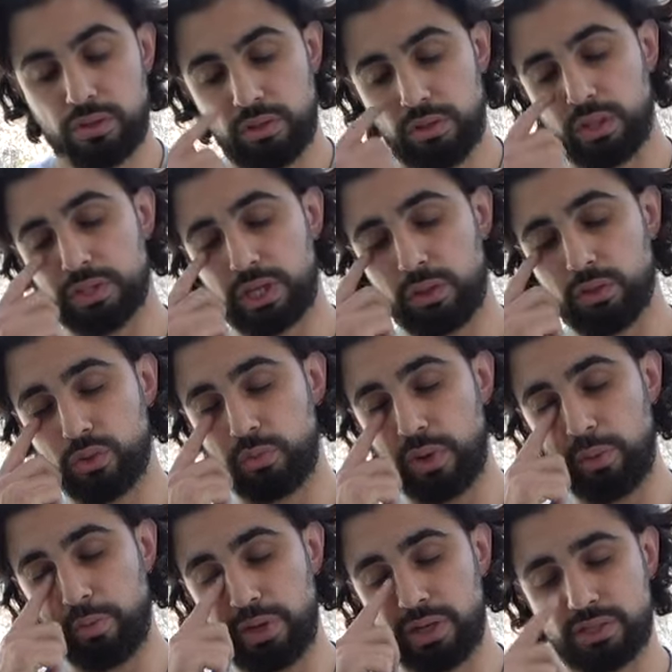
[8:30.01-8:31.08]
Thus, I'll do
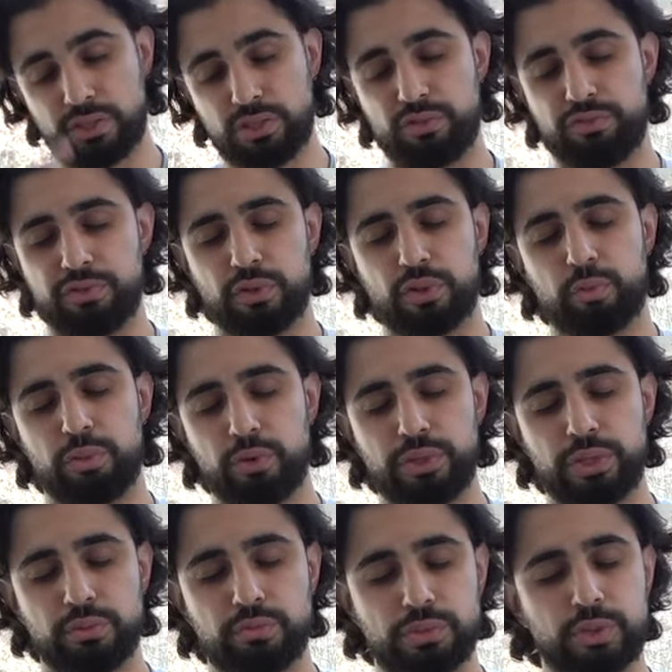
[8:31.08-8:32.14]
my best to fill the
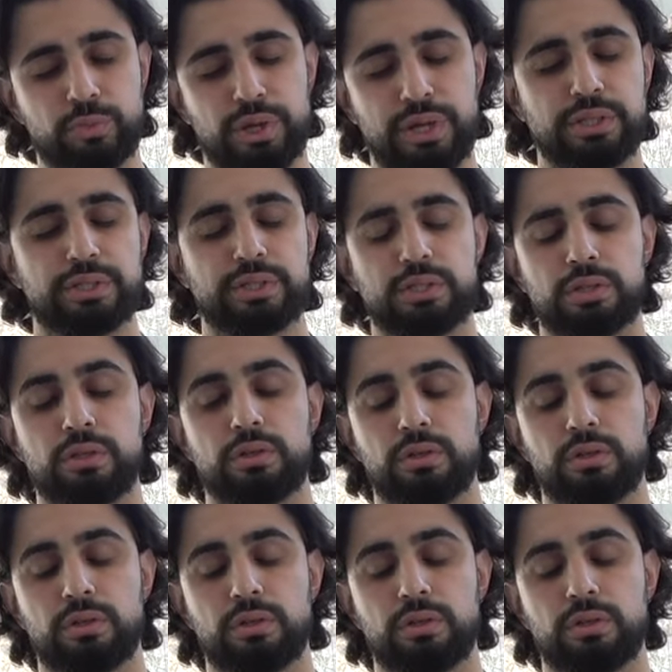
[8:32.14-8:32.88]
podium space.